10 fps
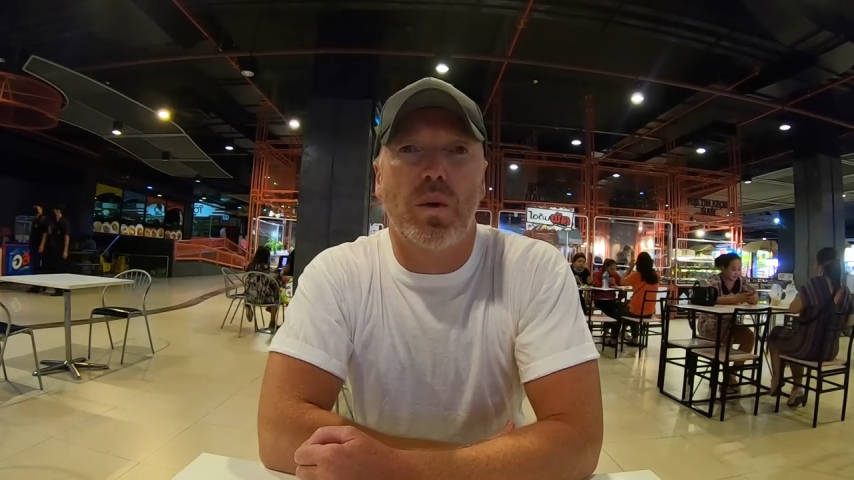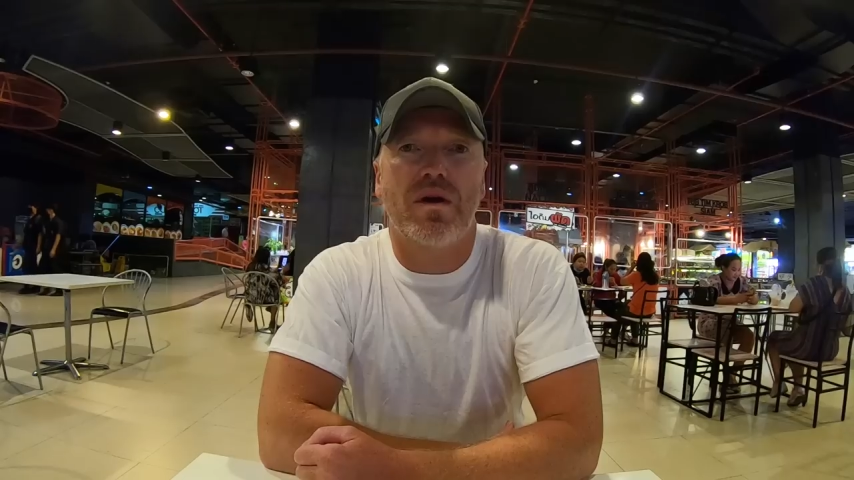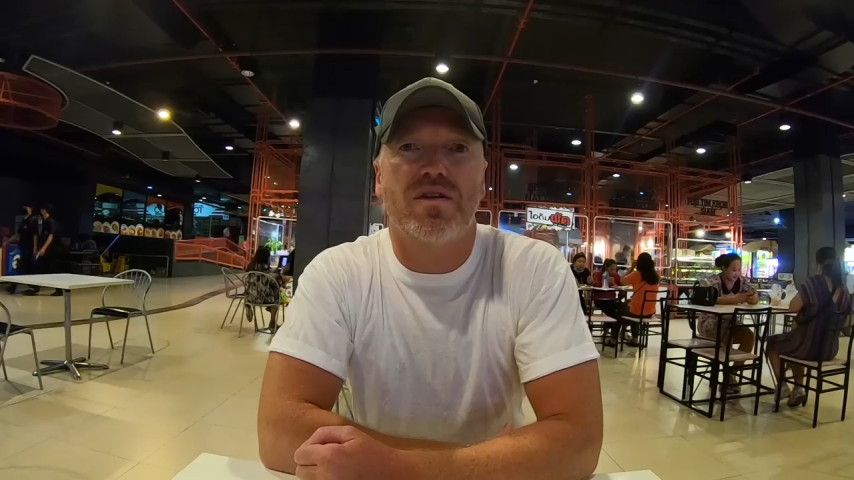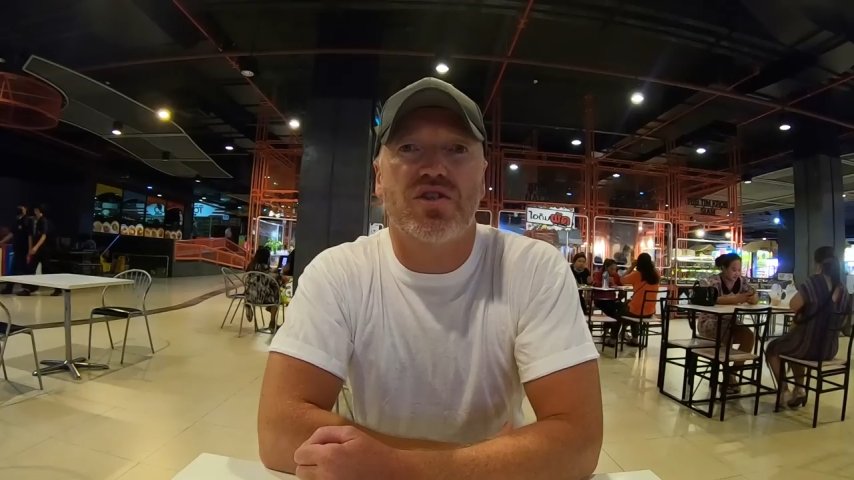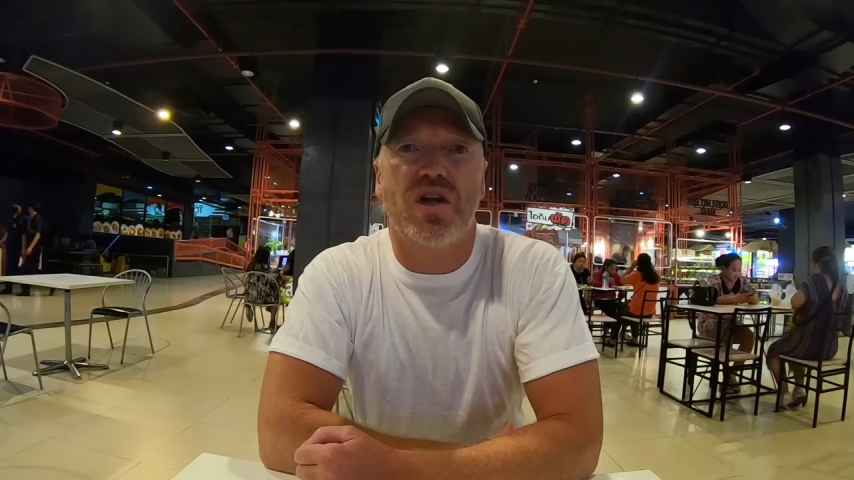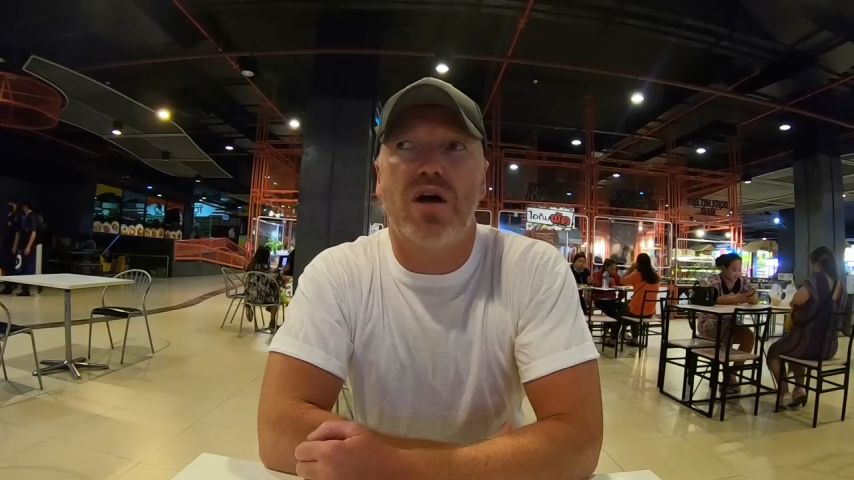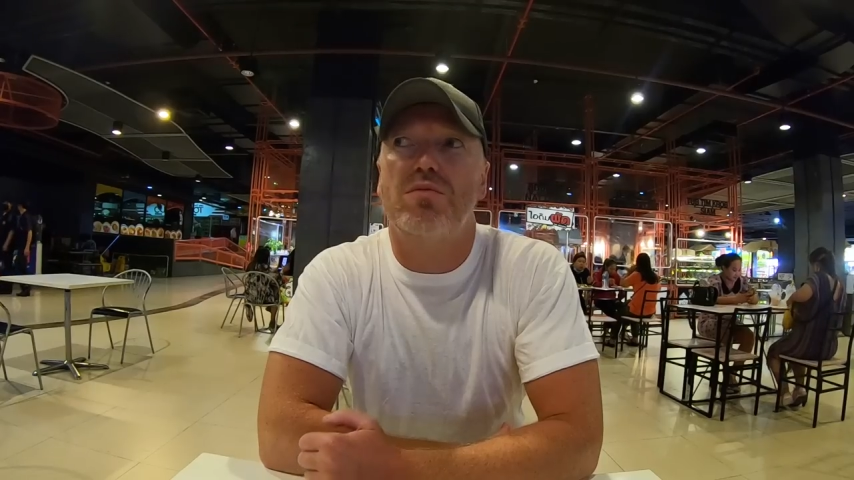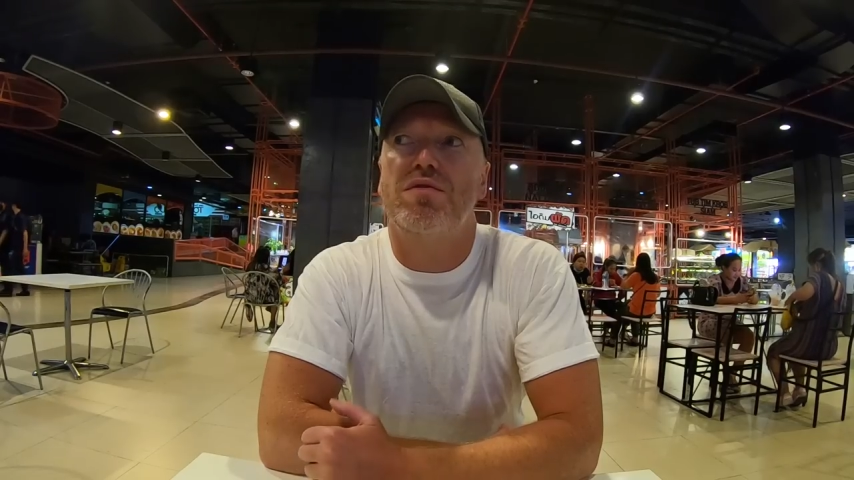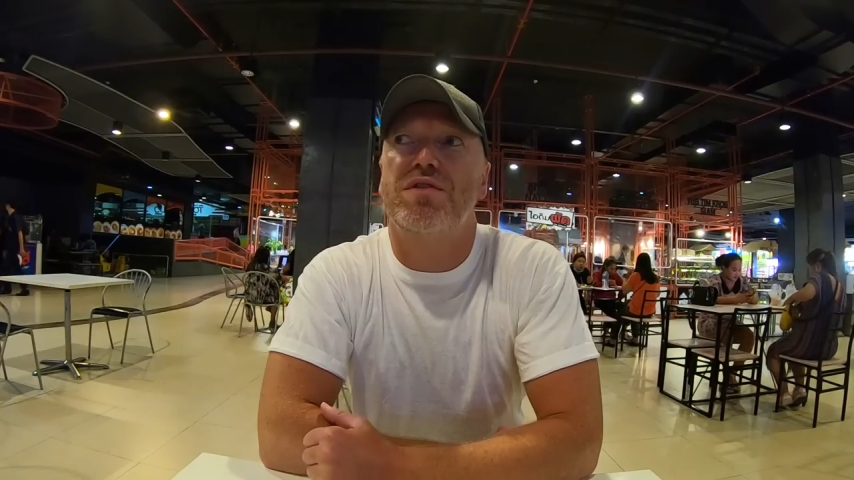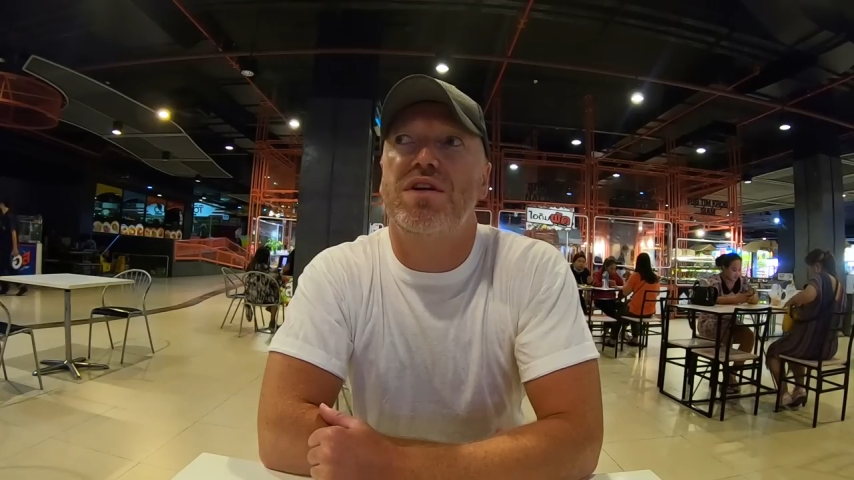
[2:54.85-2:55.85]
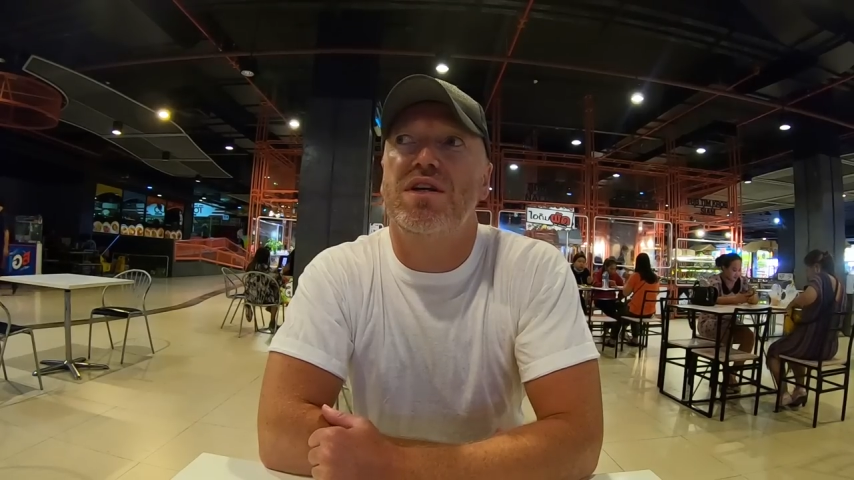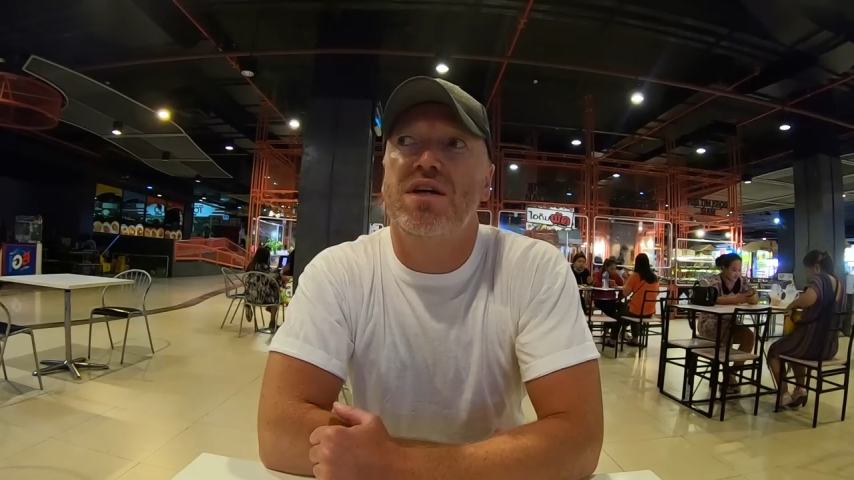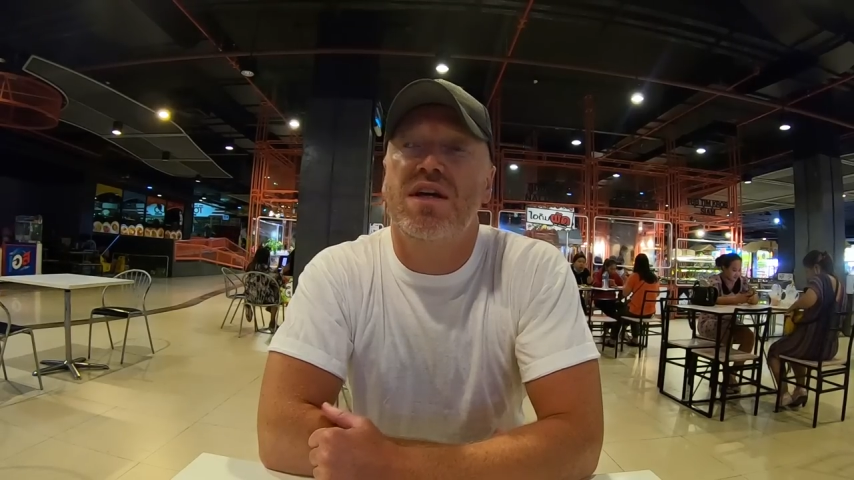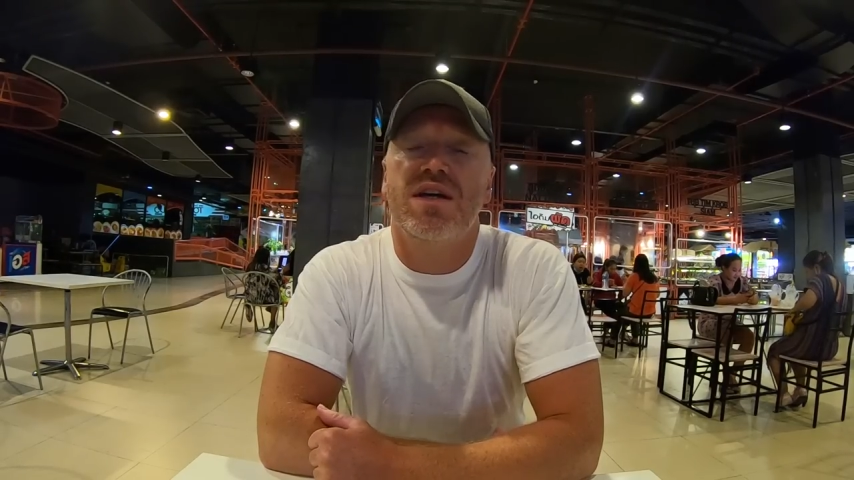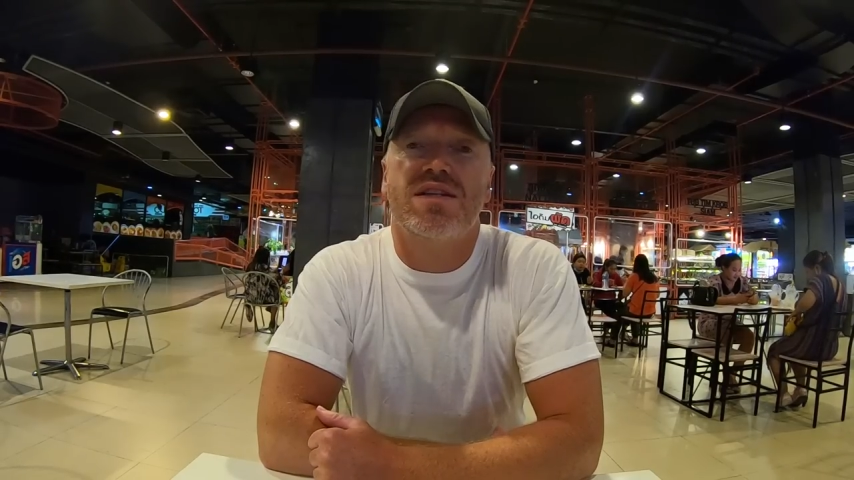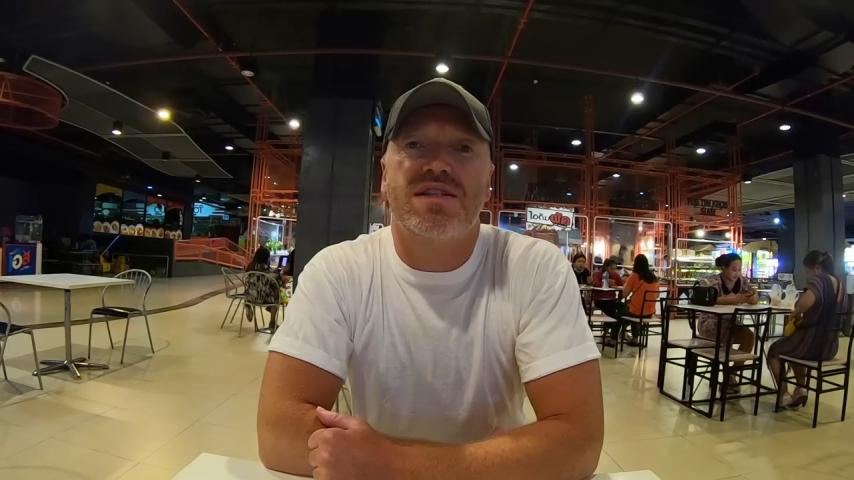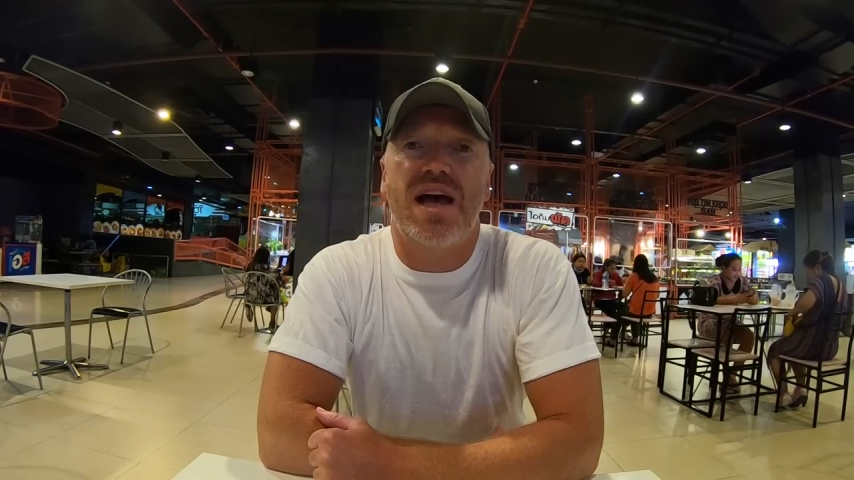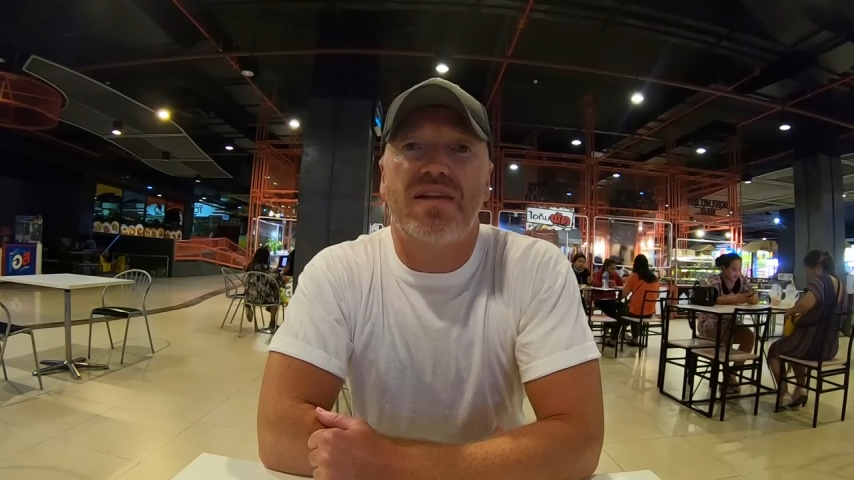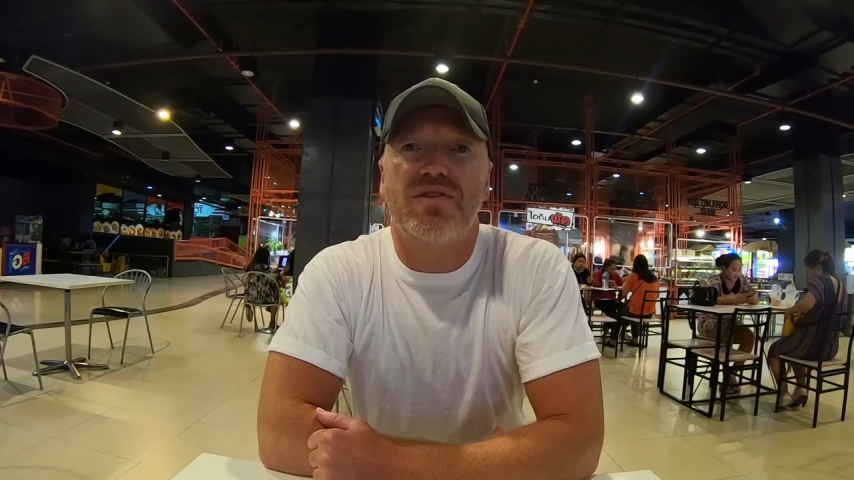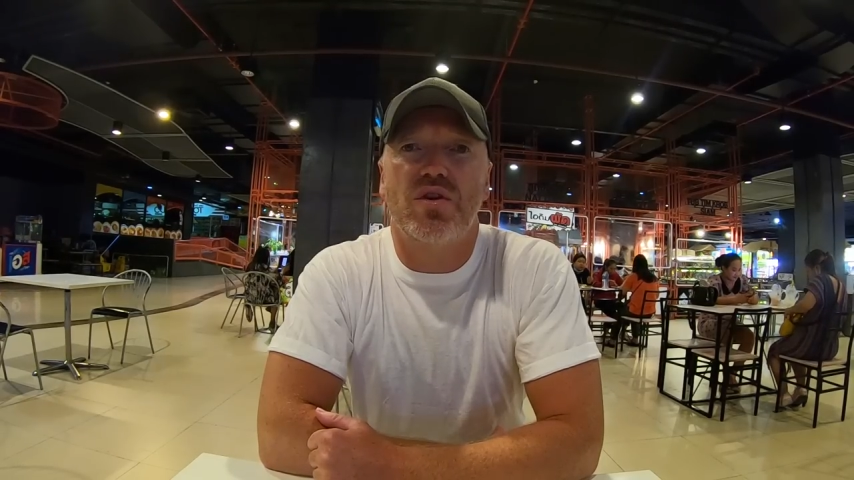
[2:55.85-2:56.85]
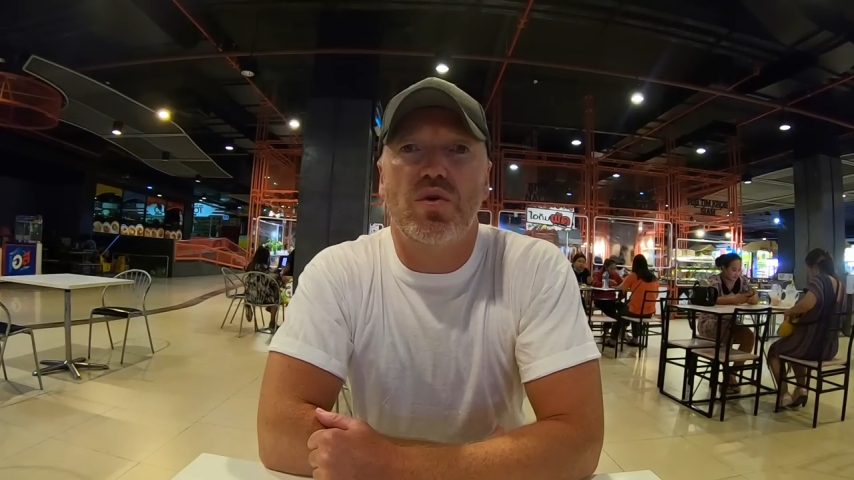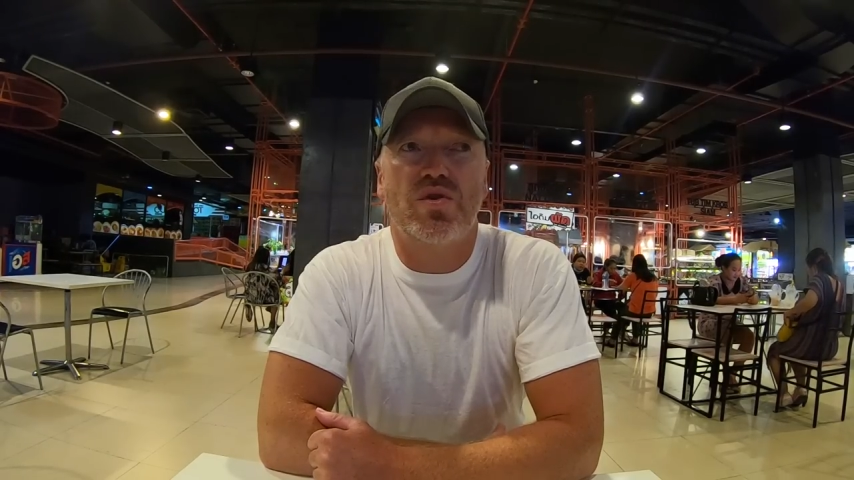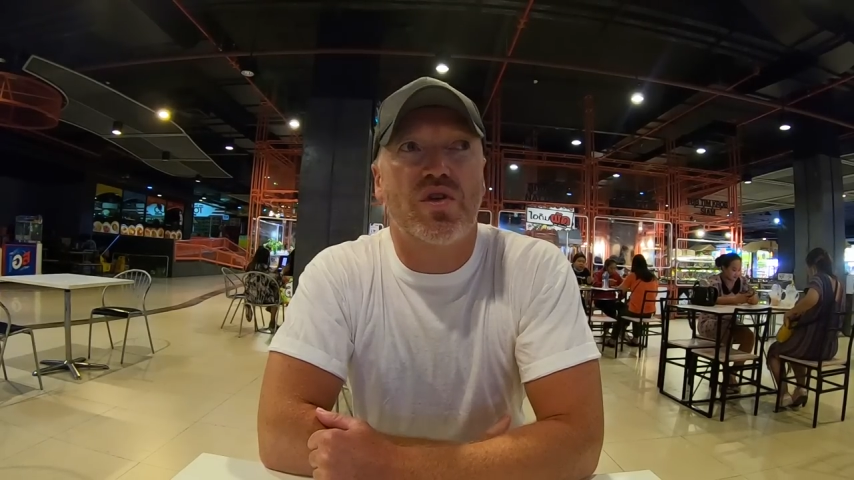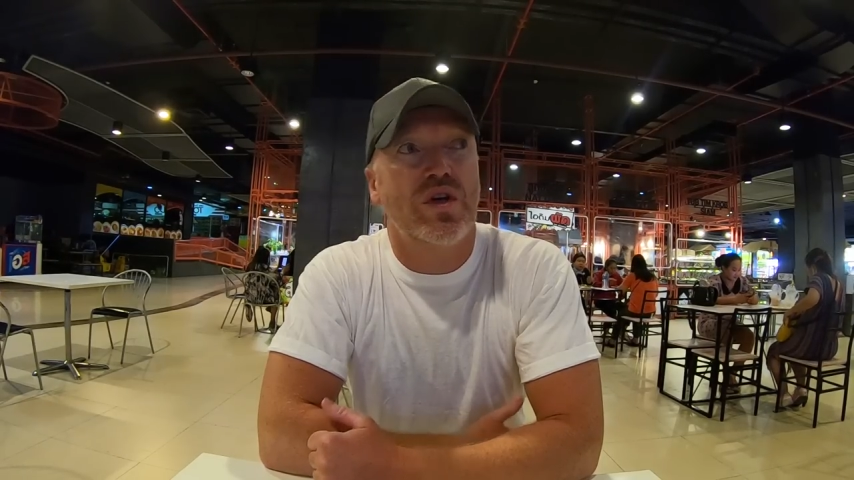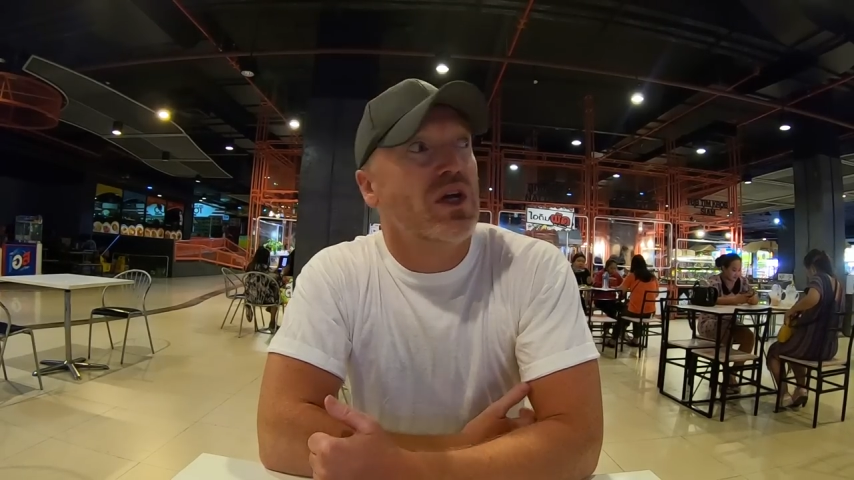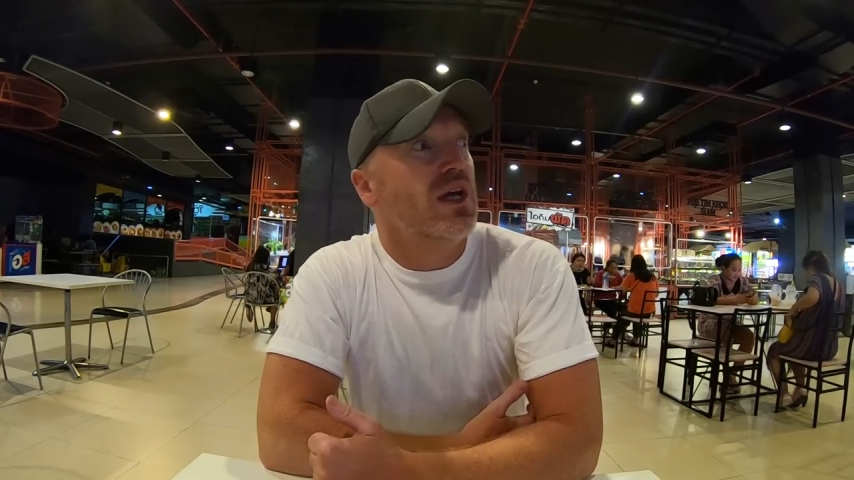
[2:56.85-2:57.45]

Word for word: We're going to start with the sad news